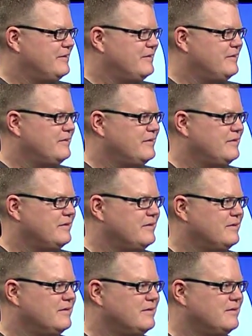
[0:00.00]

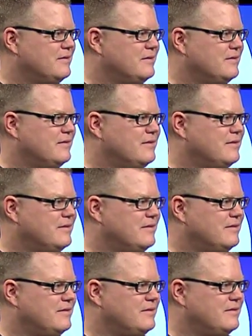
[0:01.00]

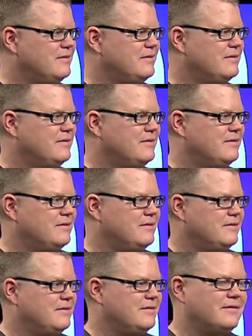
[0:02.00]

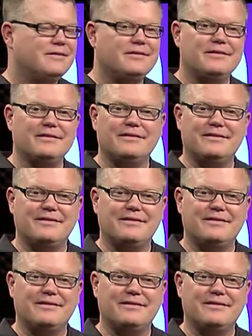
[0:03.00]
[no speech]